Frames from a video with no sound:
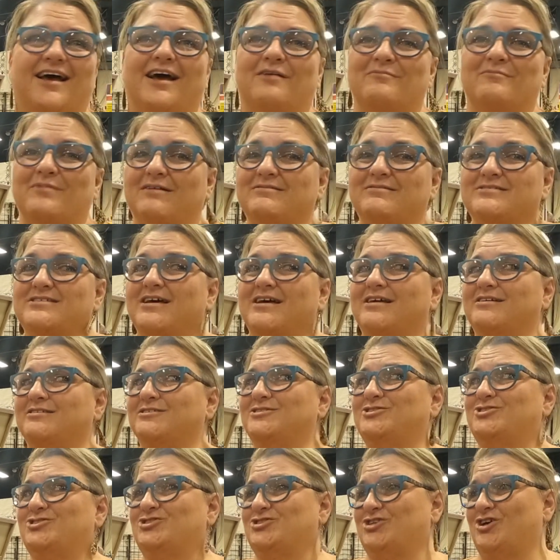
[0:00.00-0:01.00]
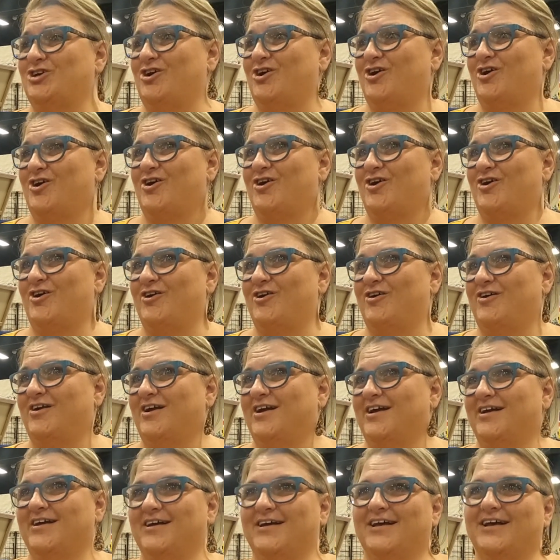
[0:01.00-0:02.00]
but I was like, sure.
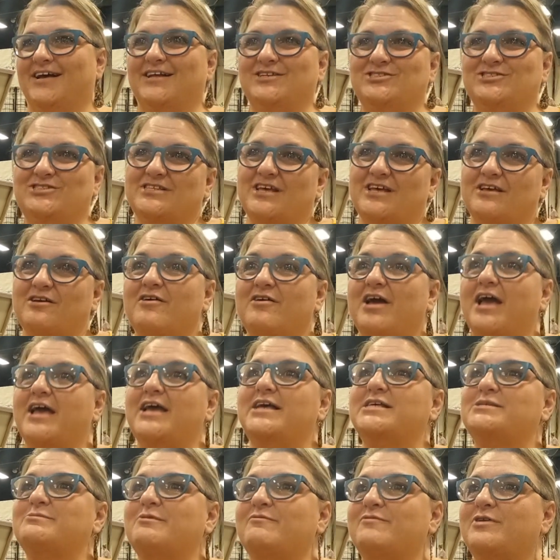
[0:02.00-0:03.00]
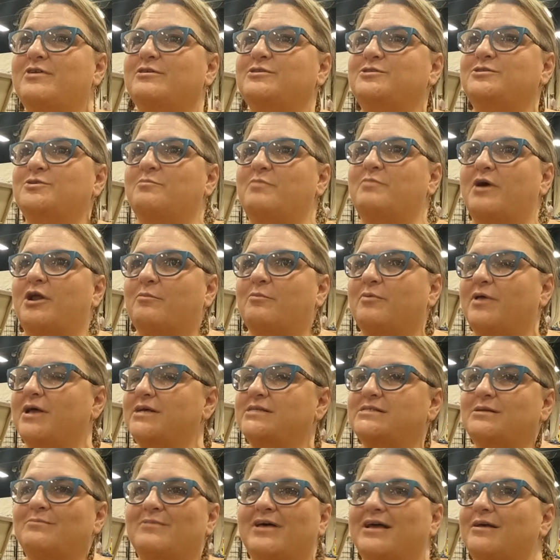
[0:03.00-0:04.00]
And she's like, okay, he's moving on to a better
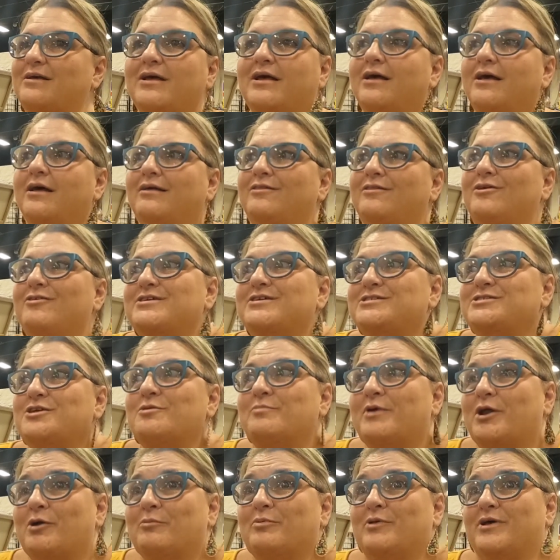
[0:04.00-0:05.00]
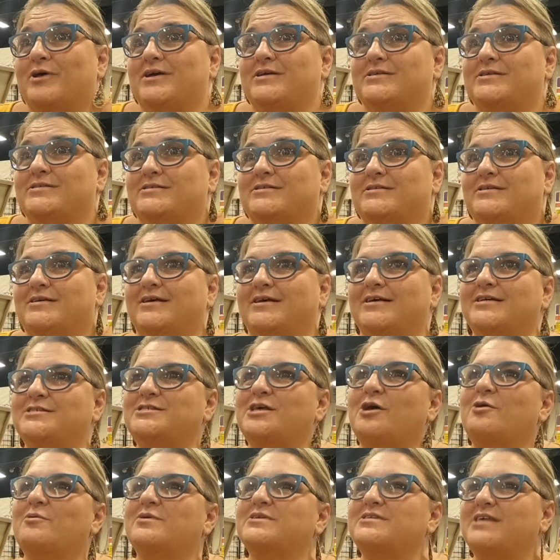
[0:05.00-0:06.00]
place. And I'm like, there is no better place.
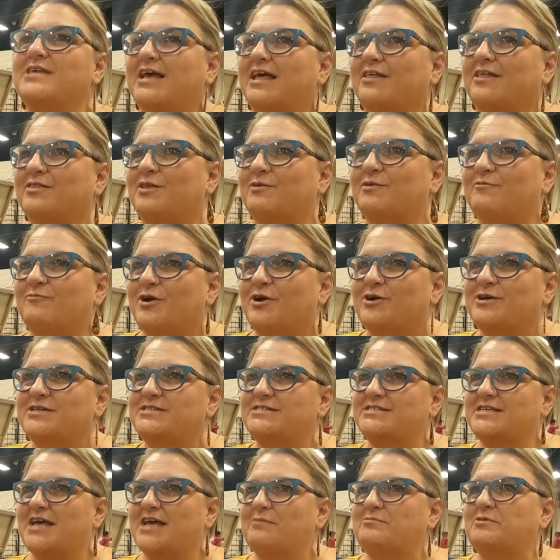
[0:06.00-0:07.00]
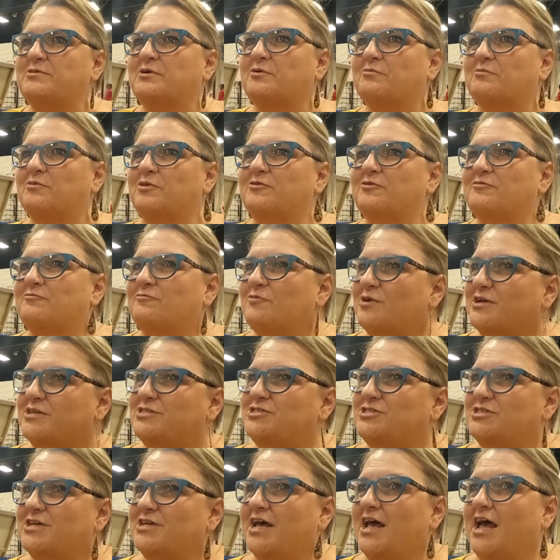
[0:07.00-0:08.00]
So it's like, they're very skeptical of
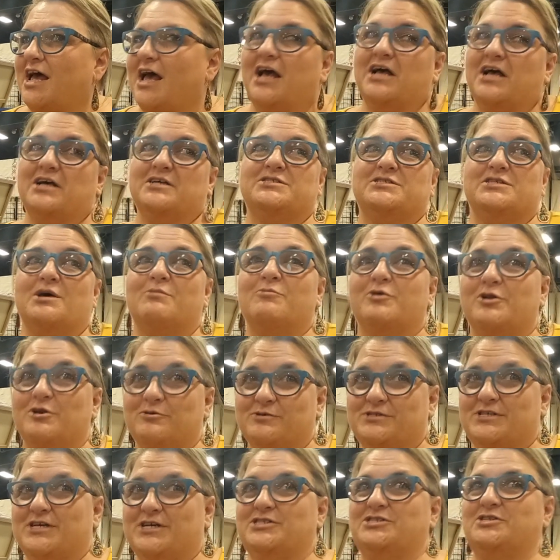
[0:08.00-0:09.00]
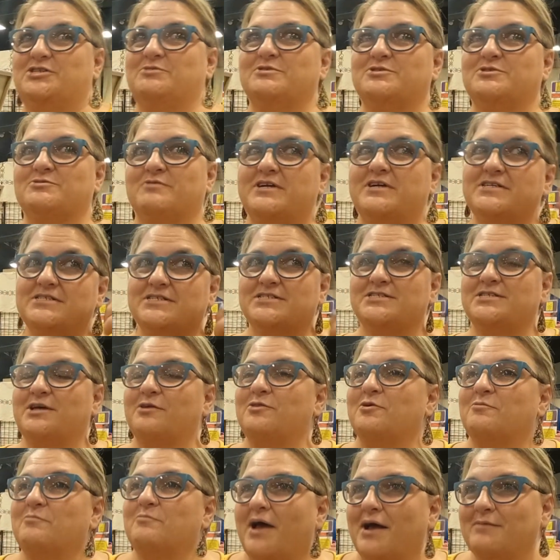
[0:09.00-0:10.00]
what someone who says she was raised as
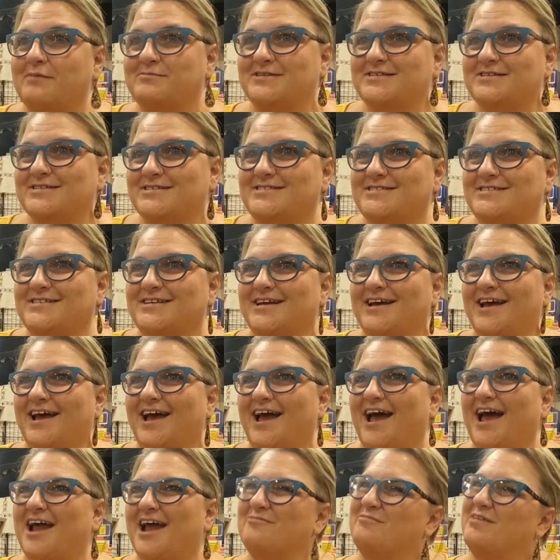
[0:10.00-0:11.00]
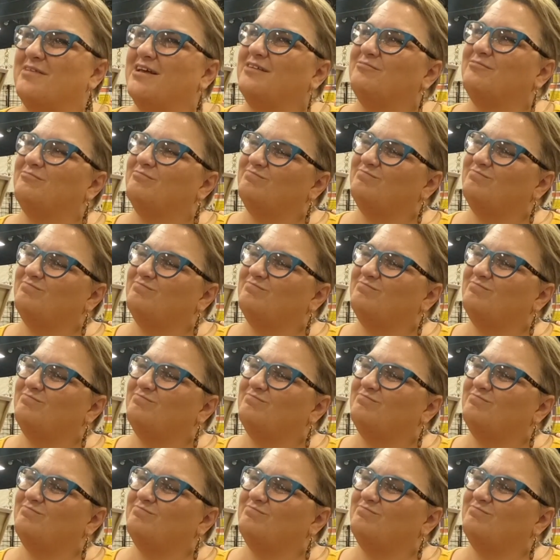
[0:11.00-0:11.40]
Southern Baptist. And I'm like,